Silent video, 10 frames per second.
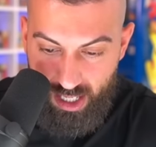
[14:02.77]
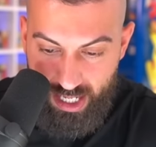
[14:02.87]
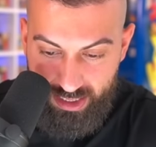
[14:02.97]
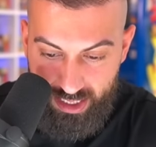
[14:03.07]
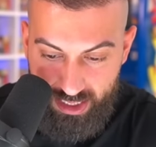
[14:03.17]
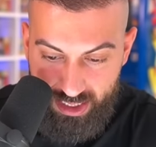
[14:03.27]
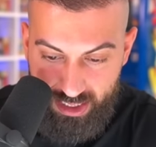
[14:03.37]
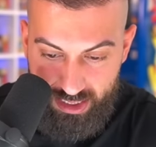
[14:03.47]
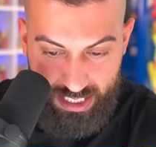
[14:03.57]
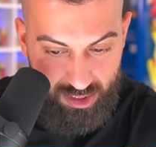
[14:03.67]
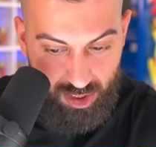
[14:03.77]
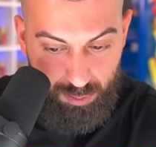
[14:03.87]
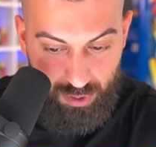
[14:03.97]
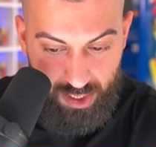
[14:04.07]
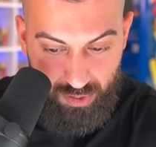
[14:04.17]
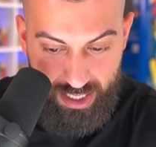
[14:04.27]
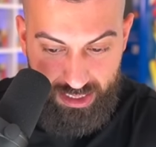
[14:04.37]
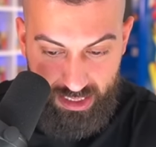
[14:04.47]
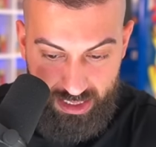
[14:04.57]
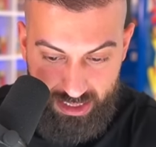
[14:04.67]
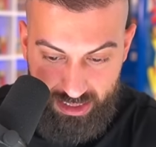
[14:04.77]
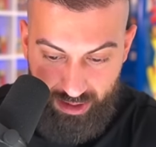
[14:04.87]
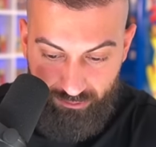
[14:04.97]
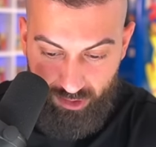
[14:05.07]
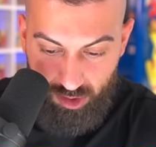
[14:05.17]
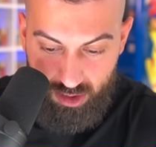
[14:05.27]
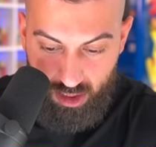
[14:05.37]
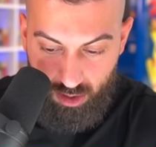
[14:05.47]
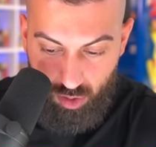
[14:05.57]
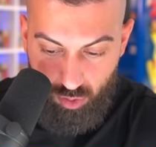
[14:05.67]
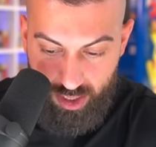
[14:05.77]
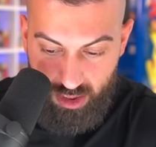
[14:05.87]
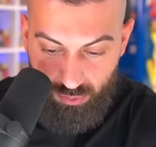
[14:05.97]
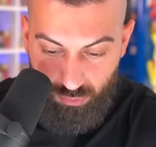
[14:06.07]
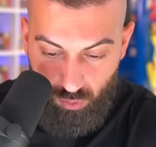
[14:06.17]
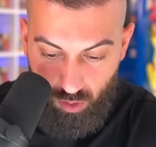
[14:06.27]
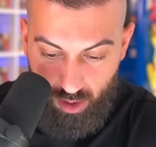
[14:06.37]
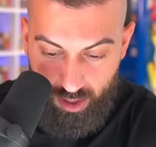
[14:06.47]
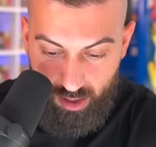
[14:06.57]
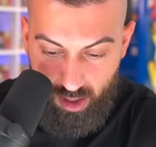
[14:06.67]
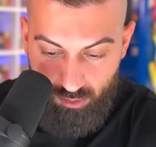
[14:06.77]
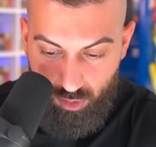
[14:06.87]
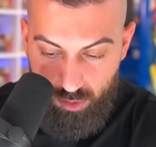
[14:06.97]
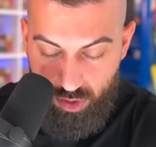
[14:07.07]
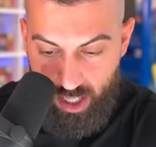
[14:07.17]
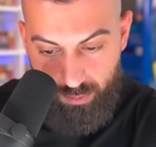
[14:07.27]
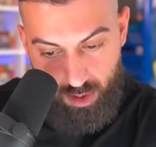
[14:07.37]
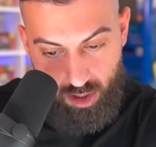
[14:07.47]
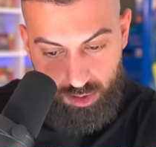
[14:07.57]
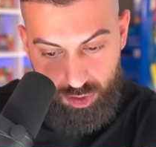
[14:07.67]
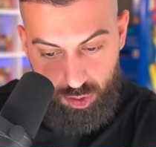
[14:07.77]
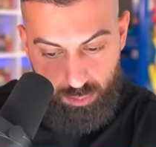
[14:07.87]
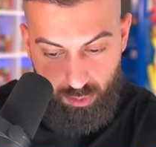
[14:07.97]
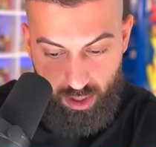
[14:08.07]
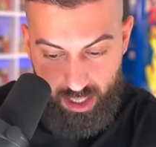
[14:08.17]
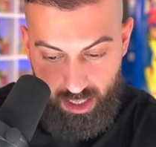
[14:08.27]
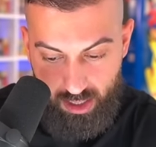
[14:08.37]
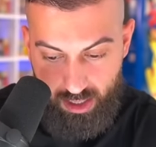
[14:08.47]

Is this this looks pretty crazy? This is definitely looks like a crazy full art from Dragon Ball Super, right?